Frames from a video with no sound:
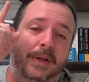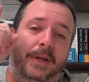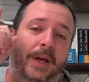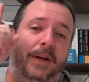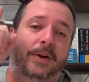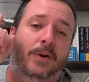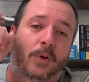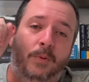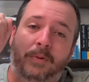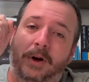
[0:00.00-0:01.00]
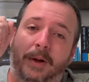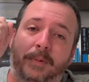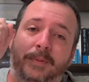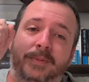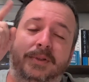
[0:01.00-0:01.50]
Had no
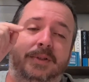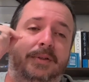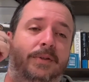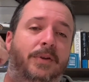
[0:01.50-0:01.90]
problems,